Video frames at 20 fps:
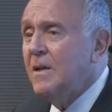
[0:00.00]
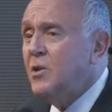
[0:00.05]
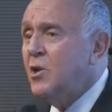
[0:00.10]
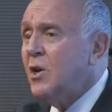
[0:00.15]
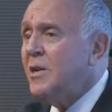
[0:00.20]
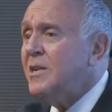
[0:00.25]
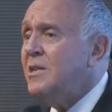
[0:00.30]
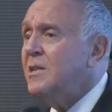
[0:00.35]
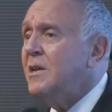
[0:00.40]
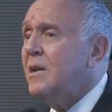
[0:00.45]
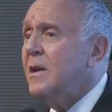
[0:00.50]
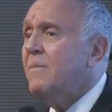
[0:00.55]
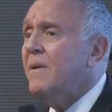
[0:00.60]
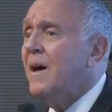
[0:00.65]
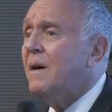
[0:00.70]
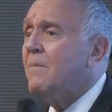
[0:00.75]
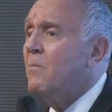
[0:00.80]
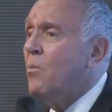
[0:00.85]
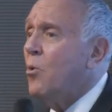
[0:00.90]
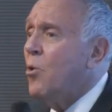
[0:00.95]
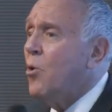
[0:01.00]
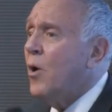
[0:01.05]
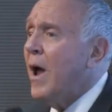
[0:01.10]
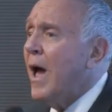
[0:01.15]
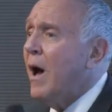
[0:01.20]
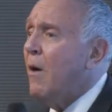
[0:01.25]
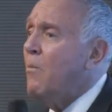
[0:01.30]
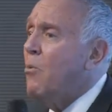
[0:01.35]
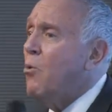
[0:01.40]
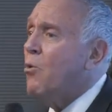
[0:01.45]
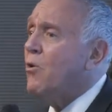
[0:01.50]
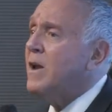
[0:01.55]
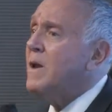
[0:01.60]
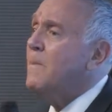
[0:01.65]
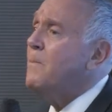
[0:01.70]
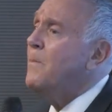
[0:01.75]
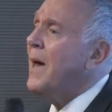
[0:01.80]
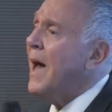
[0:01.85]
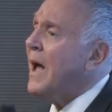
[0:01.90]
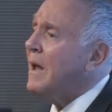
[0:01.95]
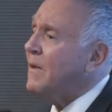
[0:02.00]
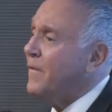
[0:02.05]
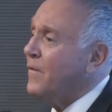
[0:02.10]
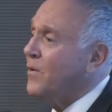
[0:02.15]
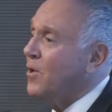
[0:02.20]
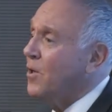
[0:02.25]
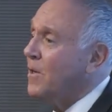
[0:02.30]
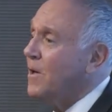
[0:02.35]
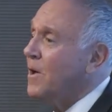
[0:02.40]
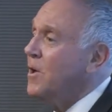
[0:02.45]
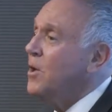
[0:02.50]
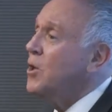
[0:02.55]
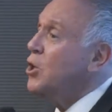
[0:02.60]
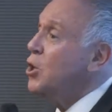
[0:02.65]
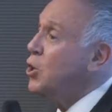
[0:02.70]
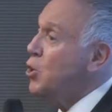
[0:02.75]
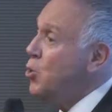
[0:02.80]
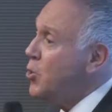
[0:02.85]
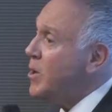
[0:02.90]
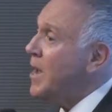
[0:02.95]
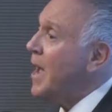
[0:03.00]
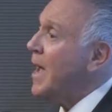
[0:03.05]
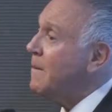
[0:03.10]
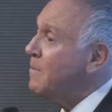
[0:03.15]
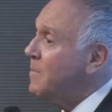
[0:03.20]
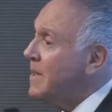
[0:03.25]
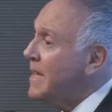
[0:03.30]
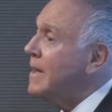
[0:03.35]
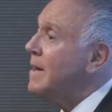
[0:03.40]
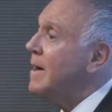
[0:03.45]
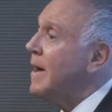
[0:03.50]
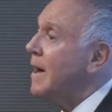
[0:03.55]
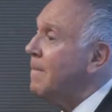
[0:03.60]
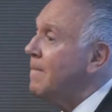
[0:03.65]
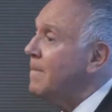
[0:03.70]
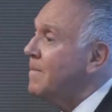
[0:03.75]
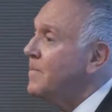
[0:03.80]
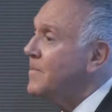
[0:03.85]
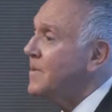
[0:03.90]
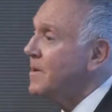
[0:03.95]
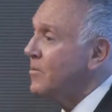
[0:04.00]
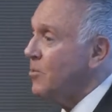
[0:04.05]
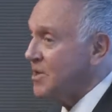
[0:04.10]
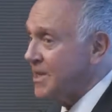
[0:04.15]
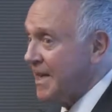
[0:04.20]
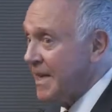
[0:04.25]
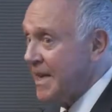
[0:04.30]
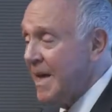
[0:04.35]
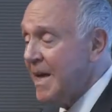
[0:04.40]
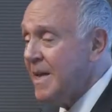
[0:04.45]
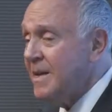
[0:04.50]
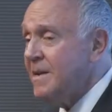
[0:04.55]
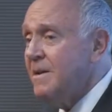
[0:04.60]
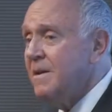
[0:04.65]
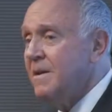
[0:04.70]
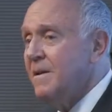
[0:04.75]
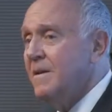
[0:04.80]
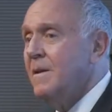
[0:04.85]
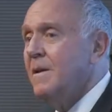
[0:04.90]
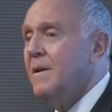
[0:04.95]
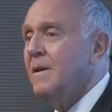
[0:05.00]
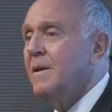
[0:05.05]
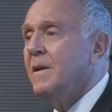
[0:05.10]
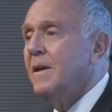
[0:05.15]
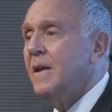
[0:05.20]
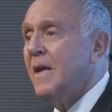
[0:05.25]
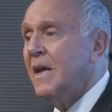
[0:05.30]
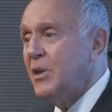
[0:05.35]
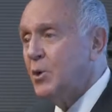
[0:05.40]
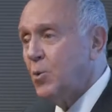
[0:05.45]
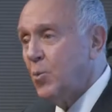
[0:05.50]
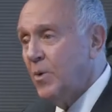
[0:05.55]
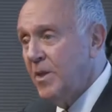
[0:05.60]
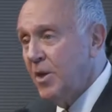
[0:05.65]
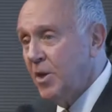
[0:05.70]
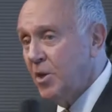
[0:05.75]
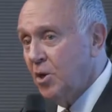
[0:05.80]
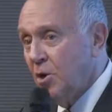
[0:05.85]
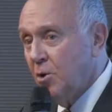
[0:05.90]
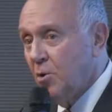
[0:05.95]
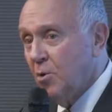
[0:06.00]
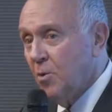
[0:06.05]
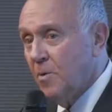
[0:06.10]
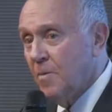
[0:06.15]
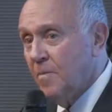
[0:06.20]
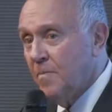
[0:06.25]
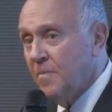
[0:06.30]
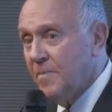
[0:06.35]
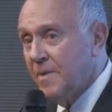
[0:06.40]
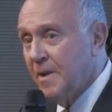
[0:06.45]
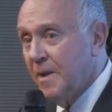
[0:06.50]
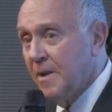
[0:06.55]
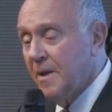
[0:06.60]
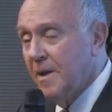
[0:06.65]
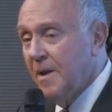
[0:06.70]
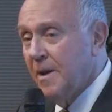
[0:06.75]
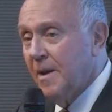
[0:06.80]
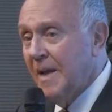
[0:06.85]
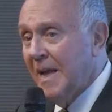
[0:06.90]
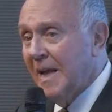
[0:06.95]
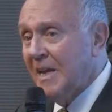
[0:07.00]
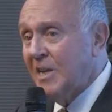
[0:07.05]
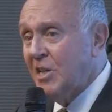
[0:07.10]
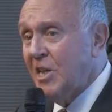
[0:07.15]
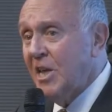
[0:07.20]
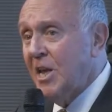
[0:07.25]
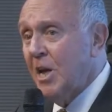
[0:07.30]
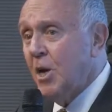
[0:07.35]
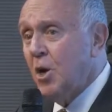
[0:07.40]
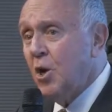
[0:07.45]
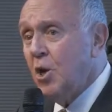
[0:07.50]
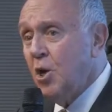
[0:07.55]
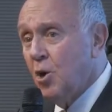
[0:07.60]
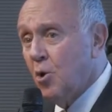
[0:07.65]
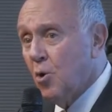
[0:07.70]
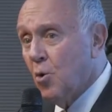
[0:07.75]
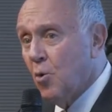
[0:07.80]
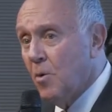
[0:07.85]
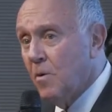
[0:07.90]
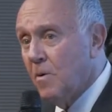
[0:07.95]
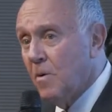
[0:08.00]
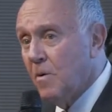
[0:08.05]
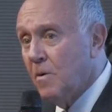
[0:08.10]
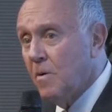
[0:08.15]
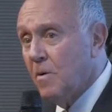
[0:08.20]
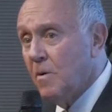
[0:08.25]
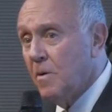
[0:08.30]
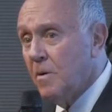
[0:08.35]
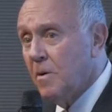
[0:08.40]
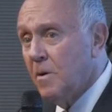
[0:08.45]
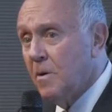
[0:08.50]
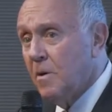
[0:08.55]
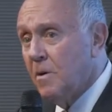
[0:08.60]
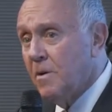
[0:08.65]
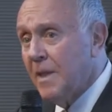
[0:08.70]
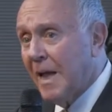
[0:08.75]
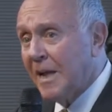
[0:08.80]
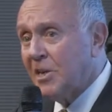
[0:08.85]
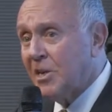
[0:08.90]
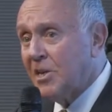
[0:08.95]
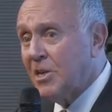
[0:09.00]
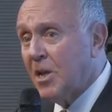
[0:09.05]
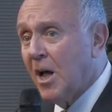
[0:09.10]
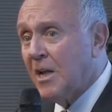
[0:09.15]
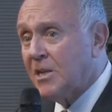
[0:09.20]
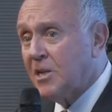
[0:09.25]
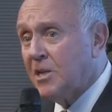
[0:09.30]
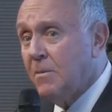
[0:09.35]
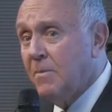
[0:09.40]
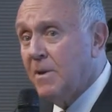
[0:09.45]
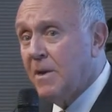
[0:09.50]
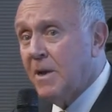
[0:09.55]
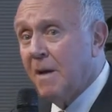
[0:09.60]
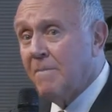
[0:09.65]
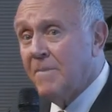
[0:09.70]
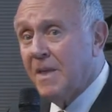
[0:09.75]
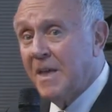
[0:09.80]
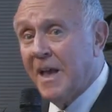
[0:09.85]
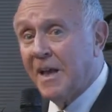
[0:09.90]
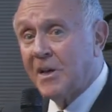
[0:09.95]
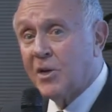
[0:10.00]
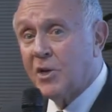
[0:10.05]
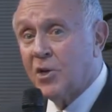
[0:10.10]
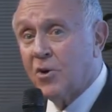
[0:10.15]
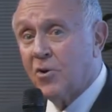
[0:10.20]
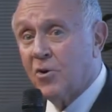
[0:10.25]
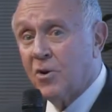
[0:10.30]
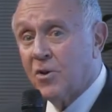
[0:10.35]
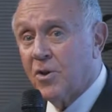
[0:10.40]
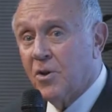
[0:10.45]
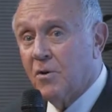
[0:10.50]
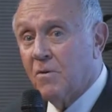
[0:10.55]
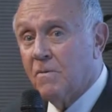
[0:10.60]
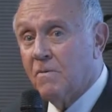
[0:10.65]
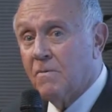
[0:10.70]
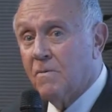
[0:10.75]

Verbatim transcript: just think about more how more impactful you can become. Because again, it's within you. It's the inner you that starts to become the external you.